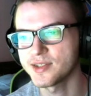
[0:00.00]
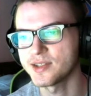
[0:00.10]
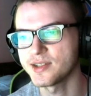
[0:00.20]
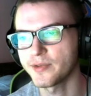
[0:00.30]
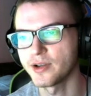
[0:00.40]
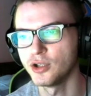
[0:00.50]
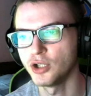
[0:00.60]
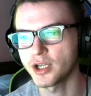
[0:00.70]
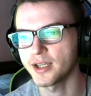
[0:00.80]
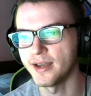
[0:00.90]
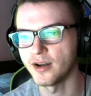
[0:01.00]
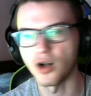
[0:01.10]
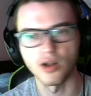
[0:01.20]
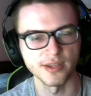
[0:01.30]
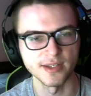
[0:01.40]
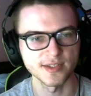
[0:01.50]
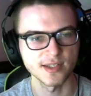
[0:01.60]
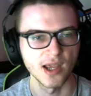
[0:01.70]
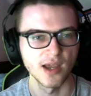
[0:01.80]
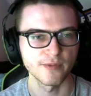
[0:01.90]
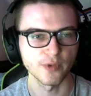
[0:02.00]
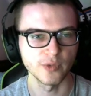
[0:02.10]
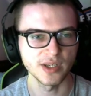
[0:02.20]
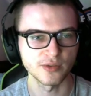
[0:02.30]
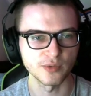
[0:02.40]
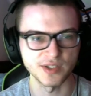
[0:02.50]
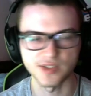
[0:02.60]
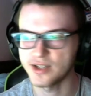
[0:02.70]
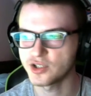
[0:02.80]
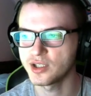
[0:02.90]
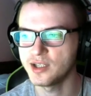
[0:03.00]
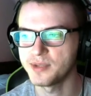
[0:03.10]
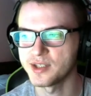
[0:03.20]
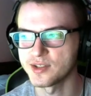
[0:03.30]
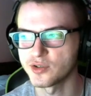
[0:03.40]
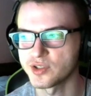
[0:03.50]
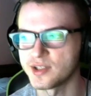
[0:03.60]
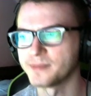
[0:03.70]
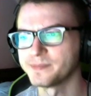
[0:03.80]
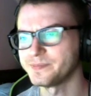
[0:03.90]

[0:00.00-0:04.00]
it's a different look at all these for week 3. So that should keep things interesting.